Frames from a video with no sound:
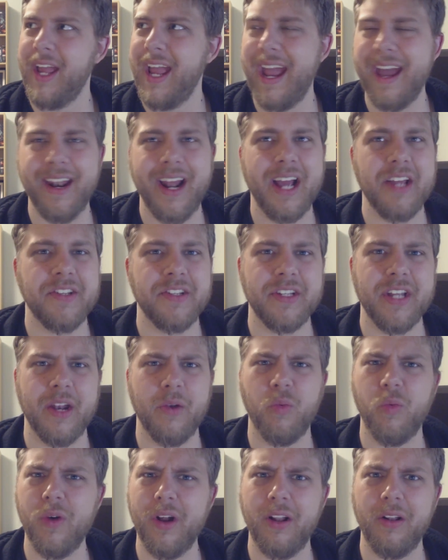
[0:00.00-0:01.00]
And I
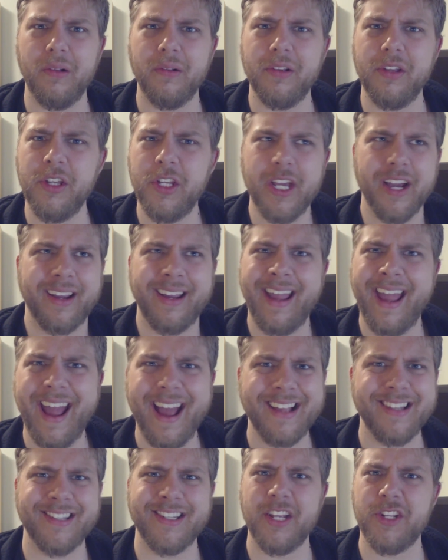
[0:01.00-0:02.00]
said, "Well, you
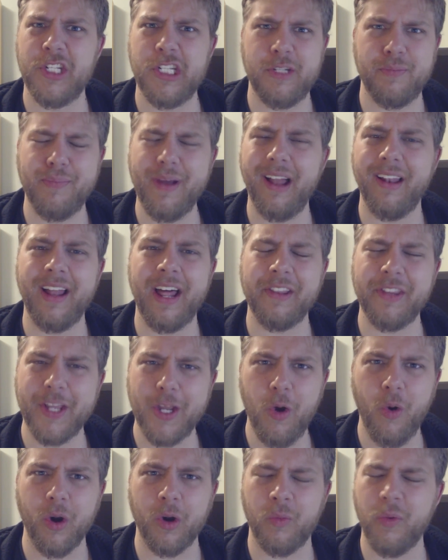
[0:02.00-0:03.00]
cast a spell on the
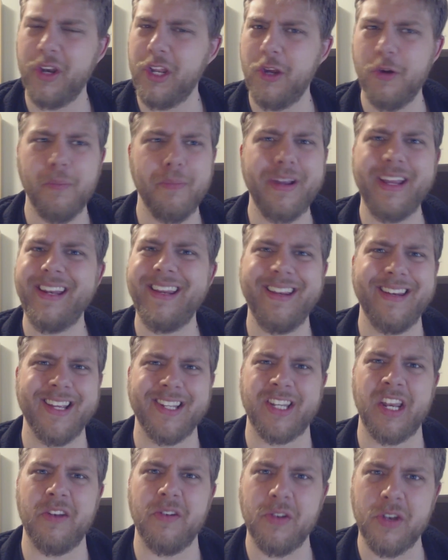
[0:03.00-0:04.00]
orc, what do you mean he
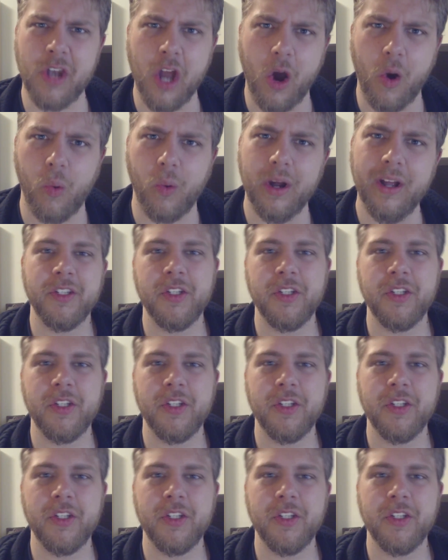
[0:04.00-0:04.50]
doesn't know?"